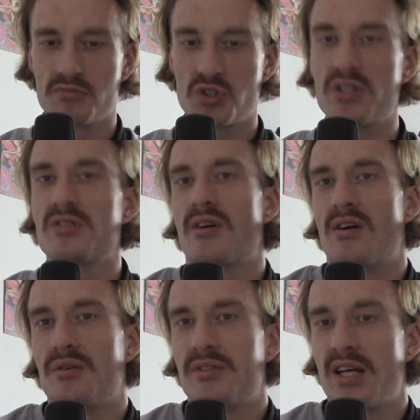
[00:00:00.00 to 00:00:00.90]
going to our
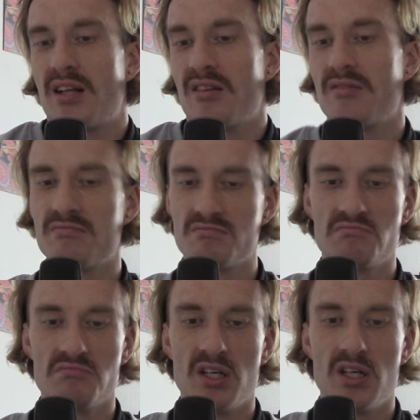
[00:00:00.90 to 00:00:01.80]
hotel,
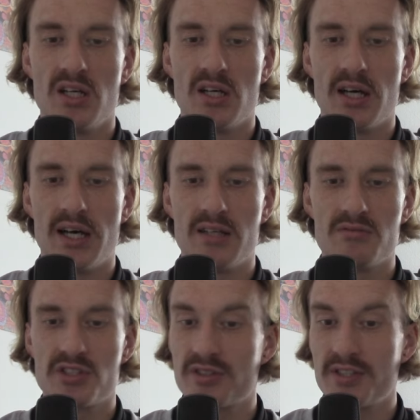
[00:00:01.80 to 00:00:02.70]
and
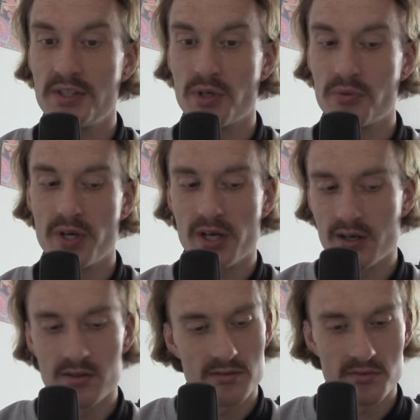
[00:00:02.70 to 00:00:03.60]
just see what we
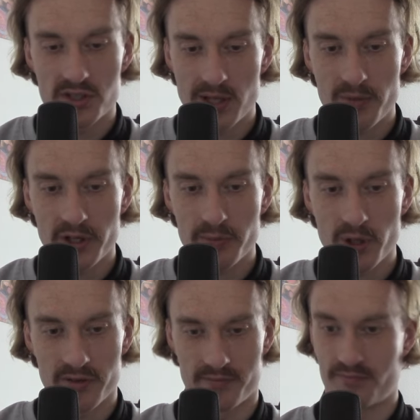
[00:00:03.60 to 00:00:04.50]
are stumbling upon.